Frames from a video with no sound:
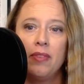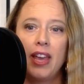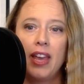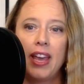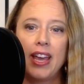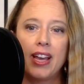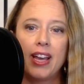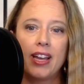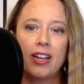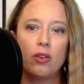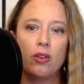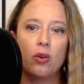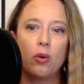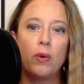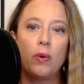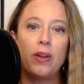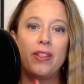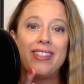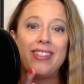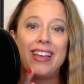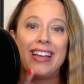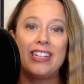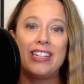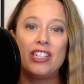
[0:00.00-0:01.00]
And when
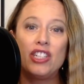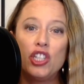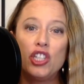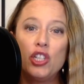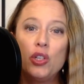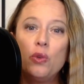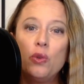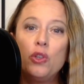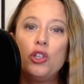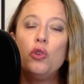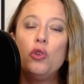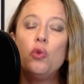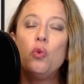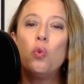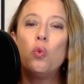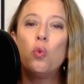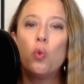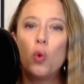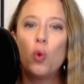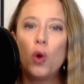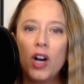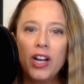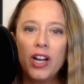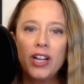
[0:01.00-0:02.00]
they do, you
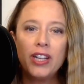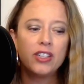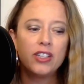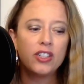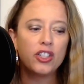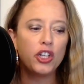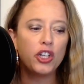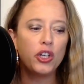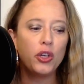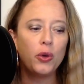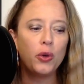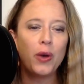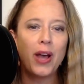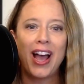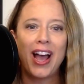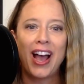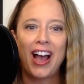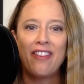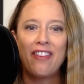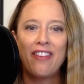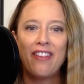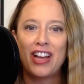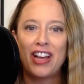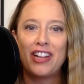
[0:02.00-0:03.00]
want to
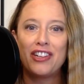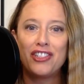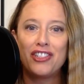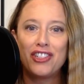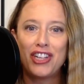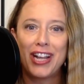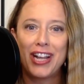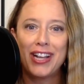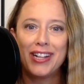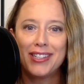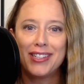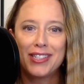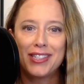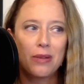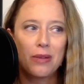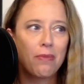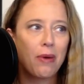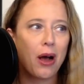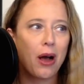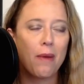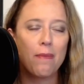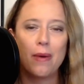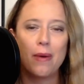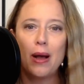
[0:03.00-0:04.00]
have that chance to
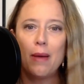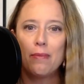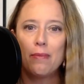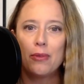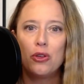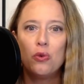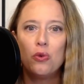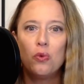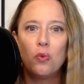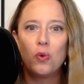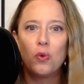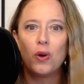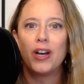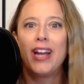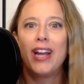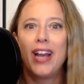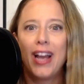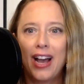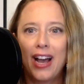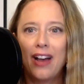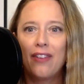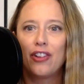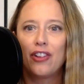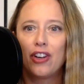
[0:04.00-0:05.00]
pop up. You want to
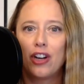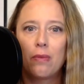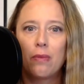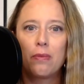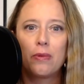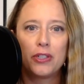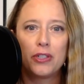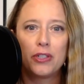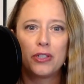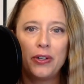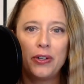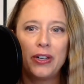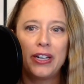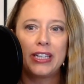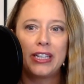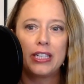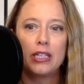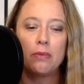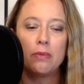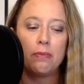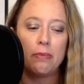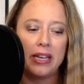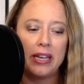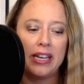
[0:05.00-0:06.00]
have an opportunity to
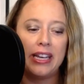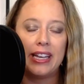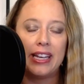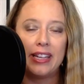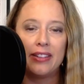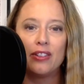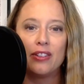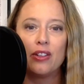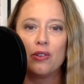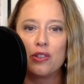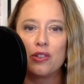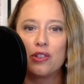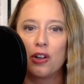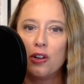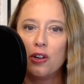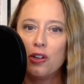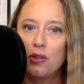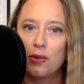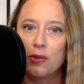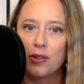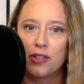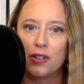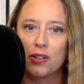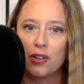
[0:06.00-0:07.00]
be in those search
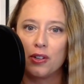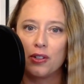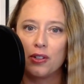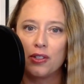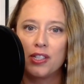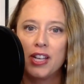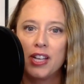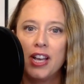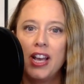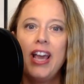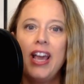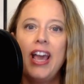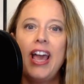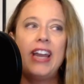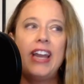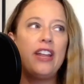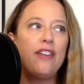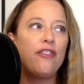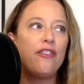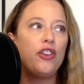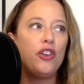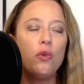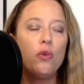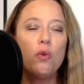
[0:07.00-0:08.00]
results. And
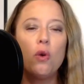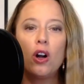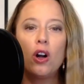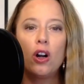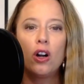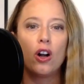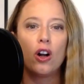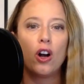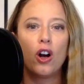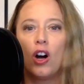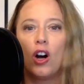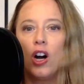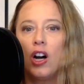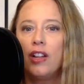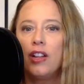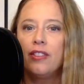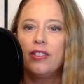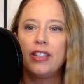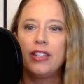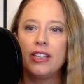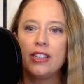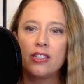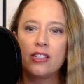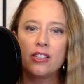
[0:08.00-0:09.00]
if you aren't on
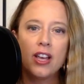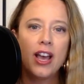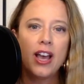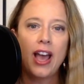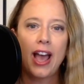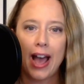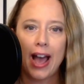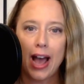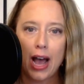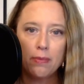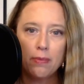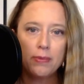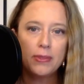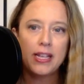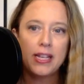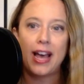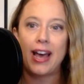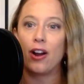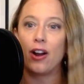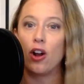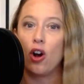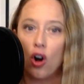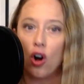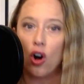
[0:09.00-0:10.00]
these apps
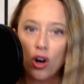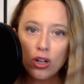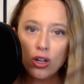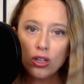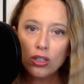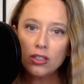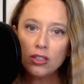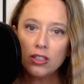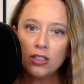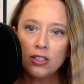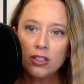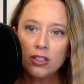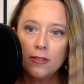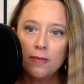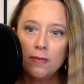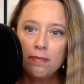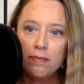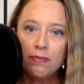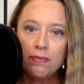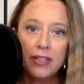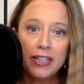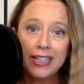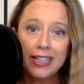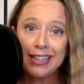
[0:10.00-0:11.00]
at all,
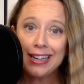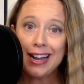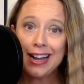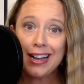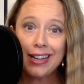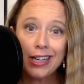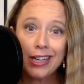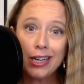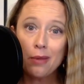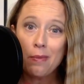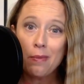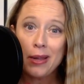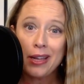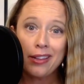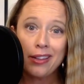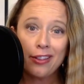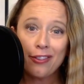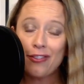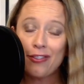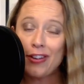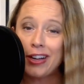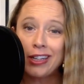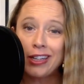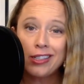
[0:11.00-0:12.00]
then you're not going to be in the
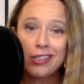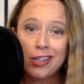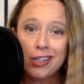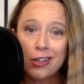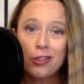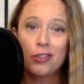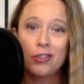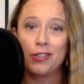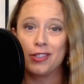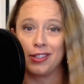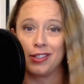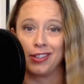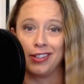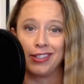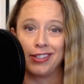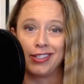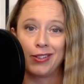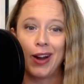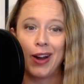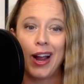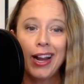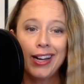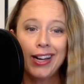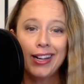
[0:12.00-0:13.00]
fucking search results,
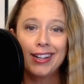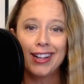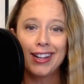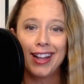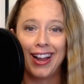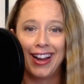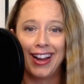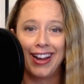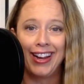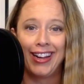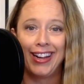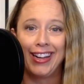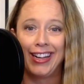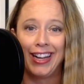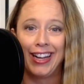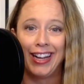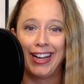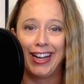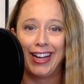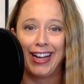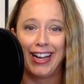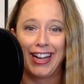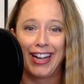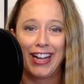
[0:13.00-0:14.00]
right?
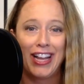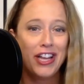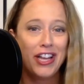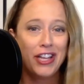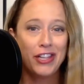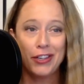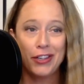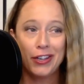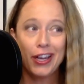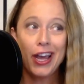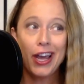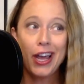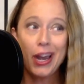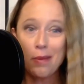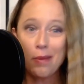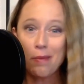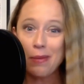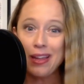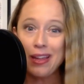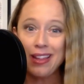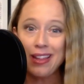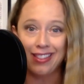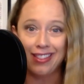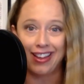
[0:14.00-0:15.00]
Like, you got to be
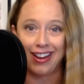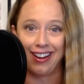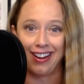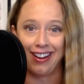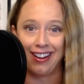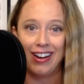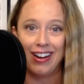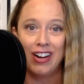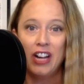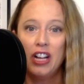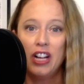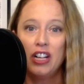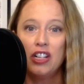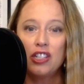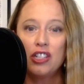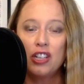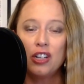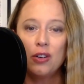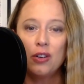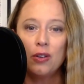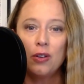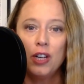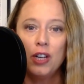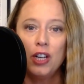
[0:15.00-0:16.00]
there.
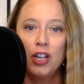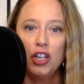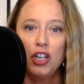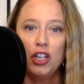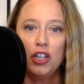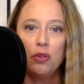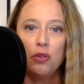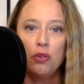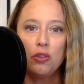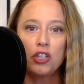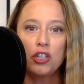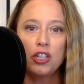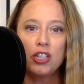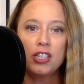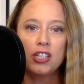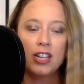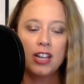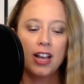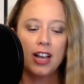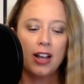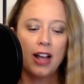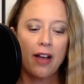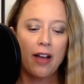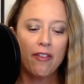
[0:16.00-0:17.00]
So you just
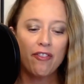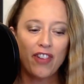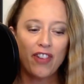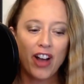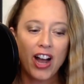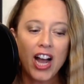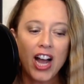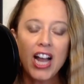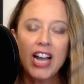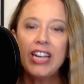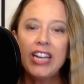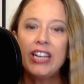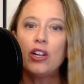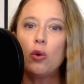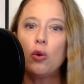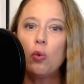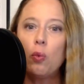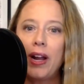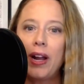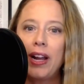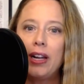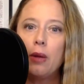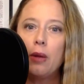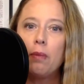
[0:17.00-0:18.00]
find a
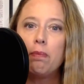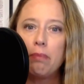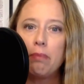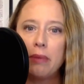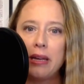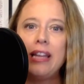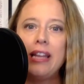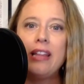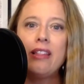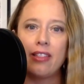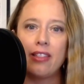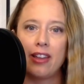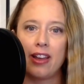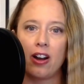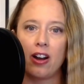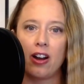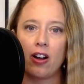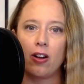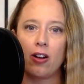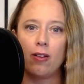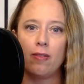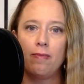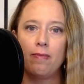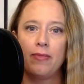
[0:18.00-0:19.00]
way to be
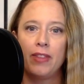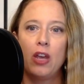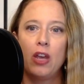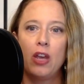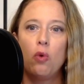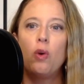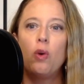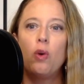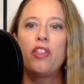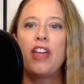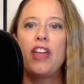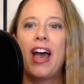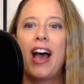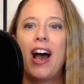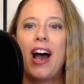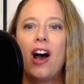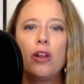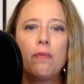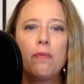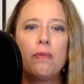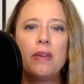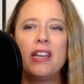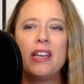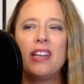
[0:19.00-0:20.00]
there without
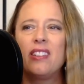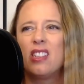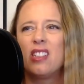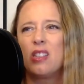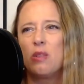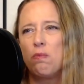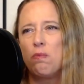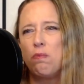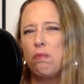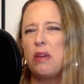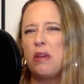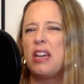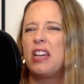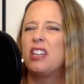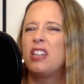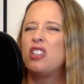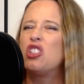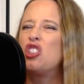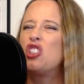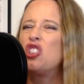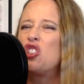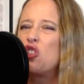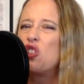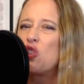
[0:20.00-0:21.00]
it being this big
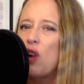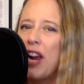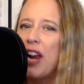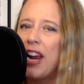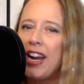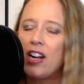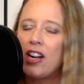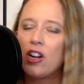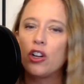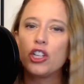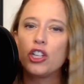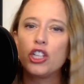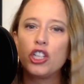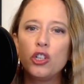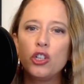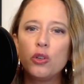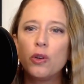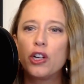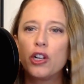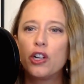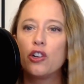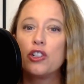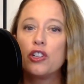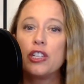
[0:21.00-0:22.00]
strain on you or
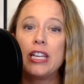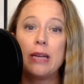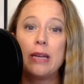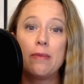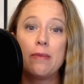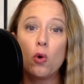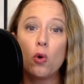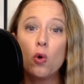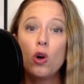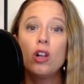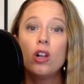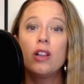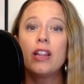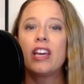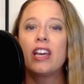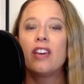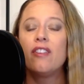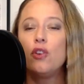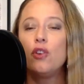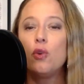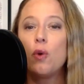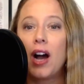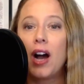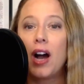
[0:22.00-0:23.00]
your team. Or like if
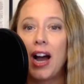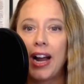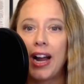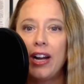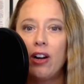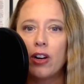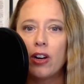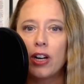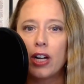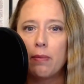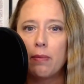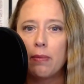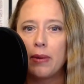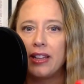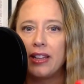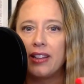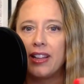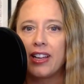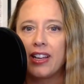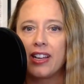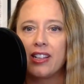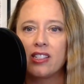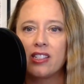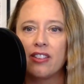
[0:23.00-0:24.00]
you hire a company
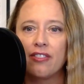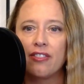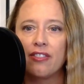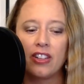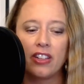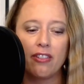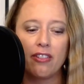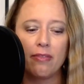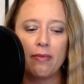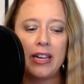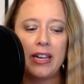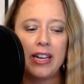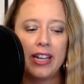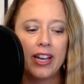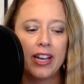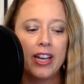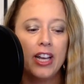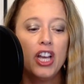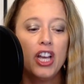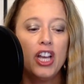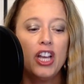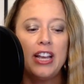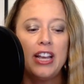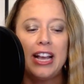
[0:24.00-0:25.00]
like us at Fun Love Media,
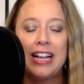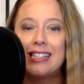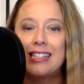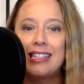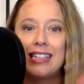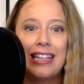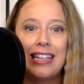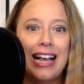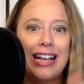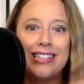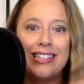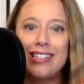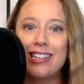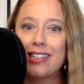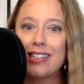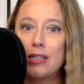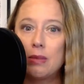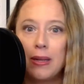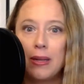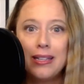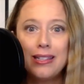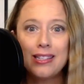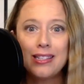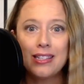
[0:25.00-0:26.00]
it's less
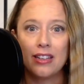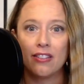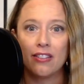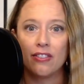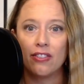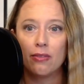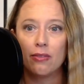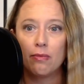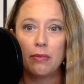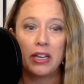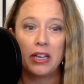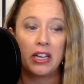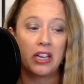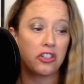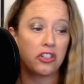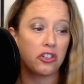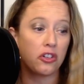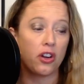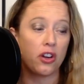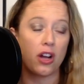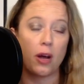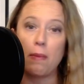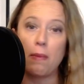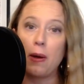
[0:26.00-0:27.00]
expensive because you're
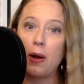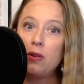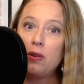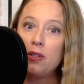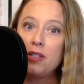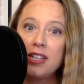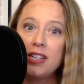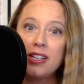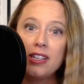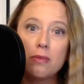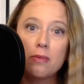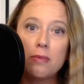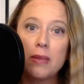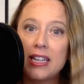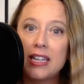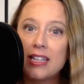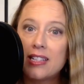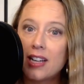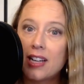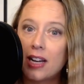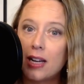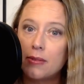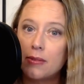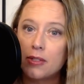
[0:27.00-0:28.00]
not posting as many
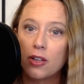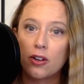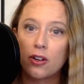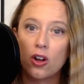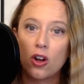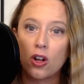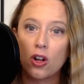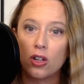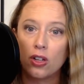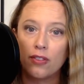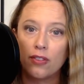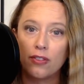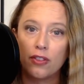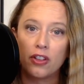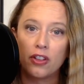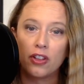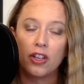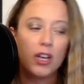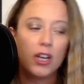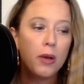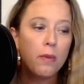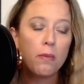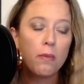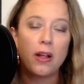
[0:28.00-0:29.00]
times on all of the
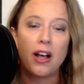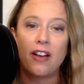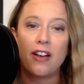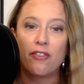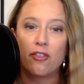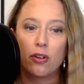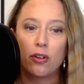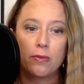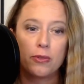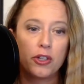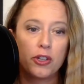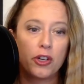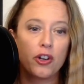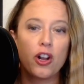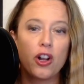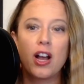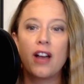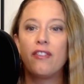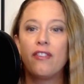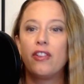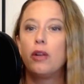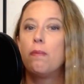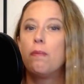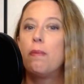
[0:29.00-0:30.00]
platforms. So you're not
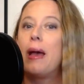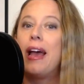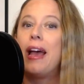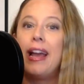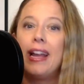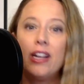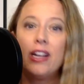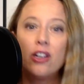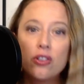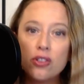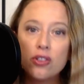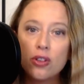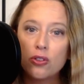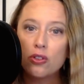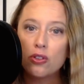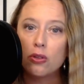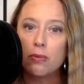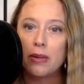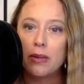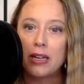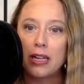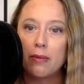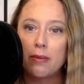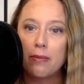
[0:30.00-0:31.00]
having to pay your social
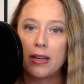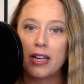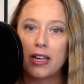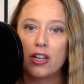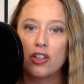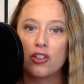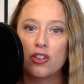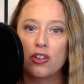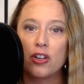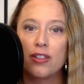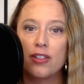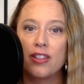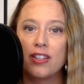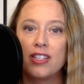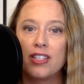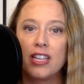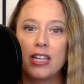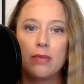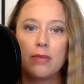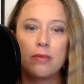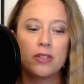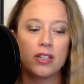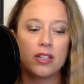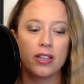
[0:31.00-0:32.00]
media manager and the
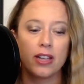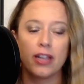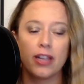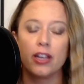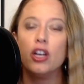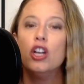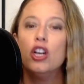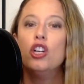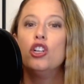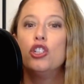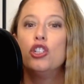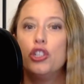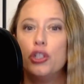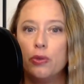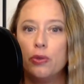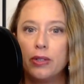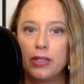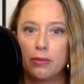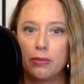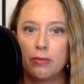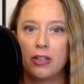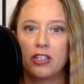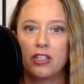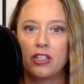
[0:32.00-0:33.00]
team to like do
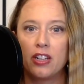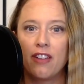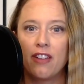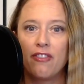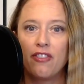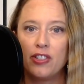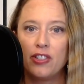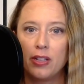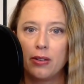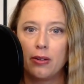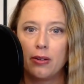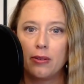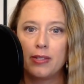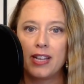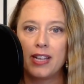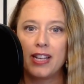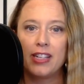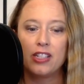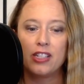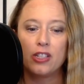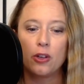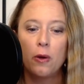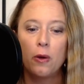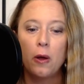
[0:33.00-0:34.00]
as much stuff. You see what I'm saying?
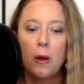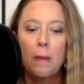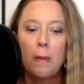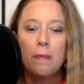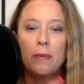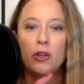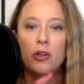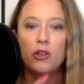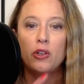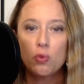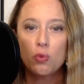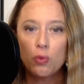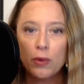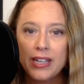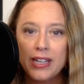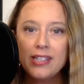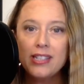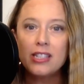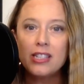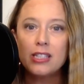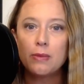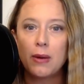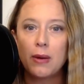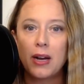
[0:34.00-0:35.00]
So there's
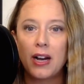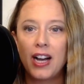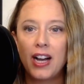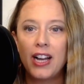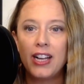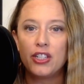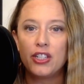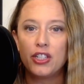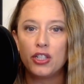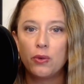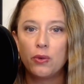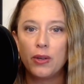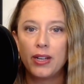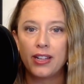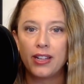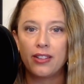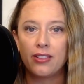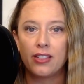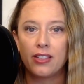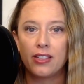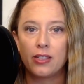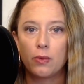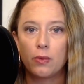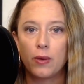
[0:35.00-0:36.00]
reasons behind doing it
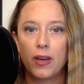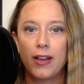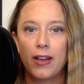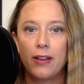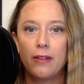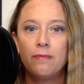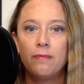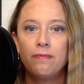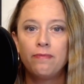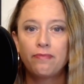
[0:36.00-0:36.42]
this way.